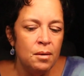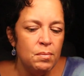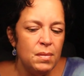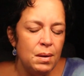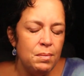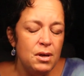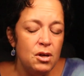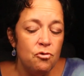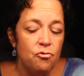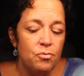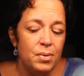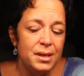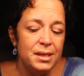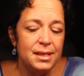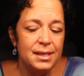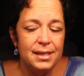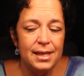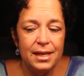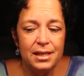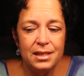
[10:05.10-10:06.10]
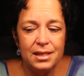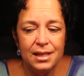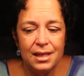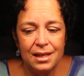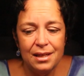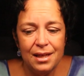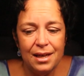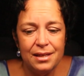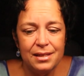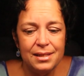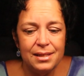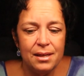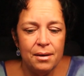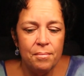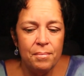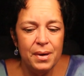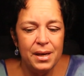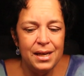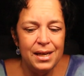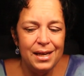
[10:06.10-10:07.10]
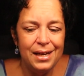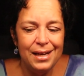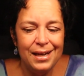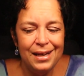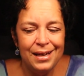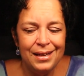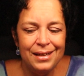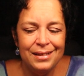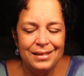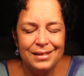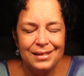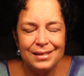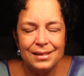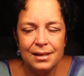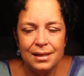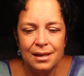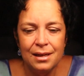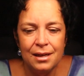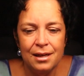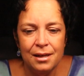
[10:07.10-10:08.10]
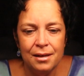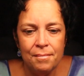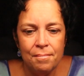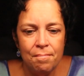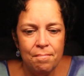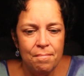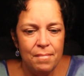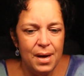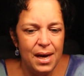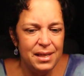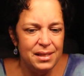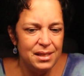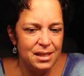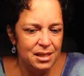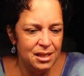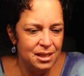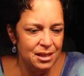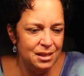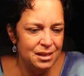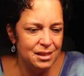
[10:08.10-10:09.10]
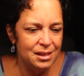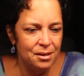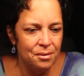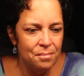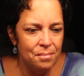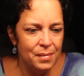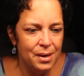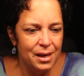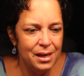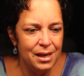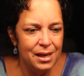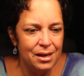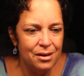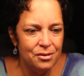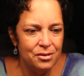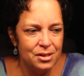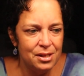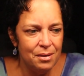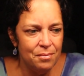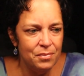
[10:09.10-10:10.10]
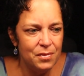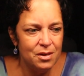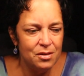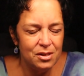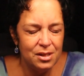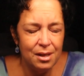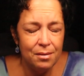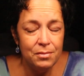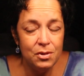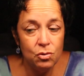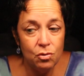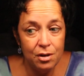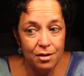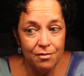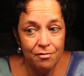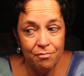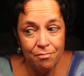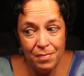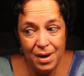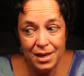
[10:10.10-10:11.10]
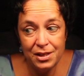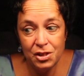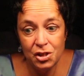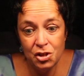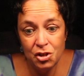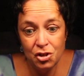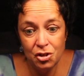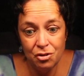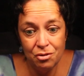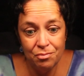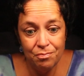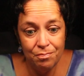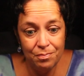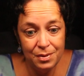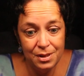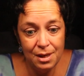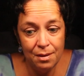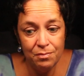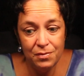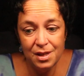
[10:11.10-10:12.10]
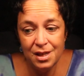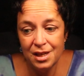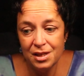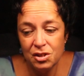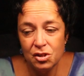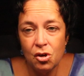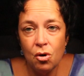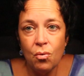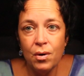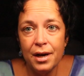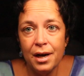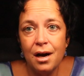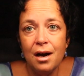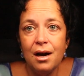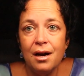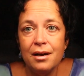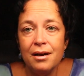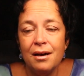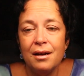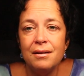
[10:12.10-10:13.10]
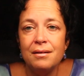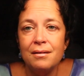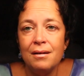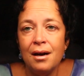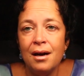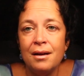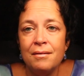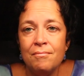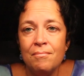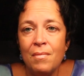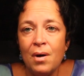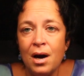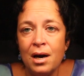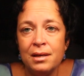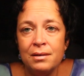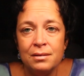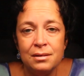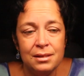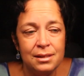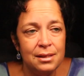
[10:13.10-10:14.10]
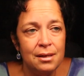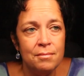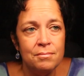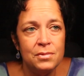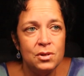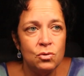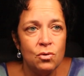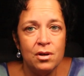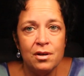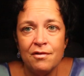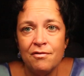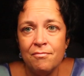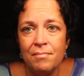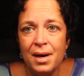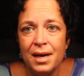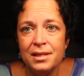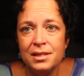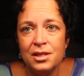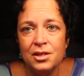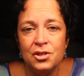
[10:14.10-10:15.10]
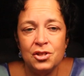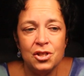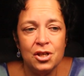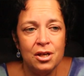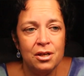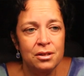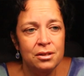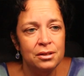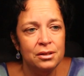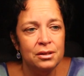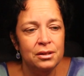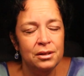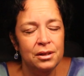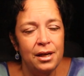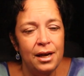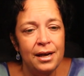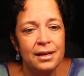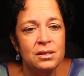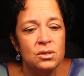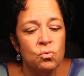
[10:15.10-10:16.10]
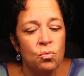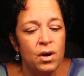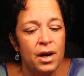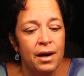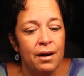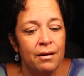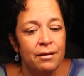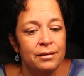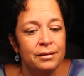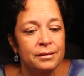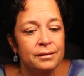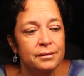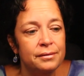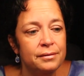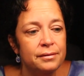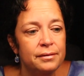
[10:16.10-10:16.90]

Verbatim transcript: Maybe you've been sensing that somebody is messaging somebody or some there's some sort of messenger something is going on on on, on some sort of messenger as well